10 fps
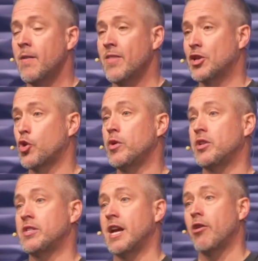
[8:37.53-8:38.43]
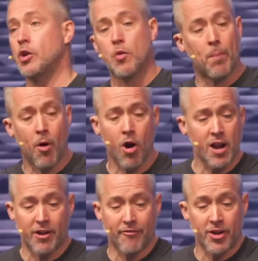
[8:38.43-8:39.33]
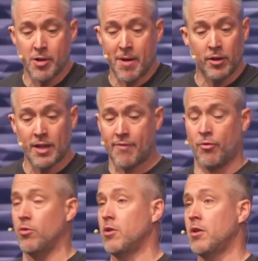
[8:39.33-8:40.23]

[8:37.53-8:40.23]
that's going to tear you apart at a fundamental level.